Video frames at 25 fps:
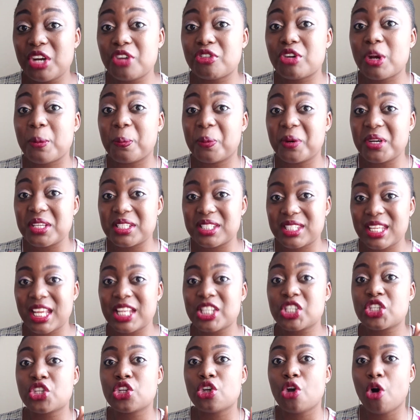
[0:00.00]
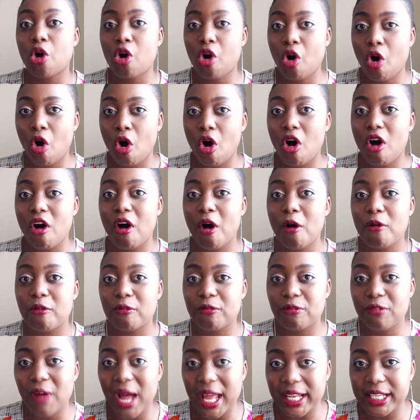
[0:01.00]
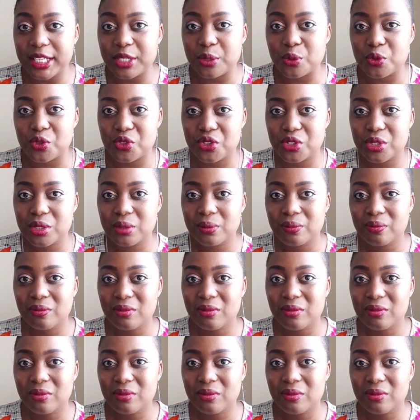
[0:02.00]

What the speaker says: represents your core values,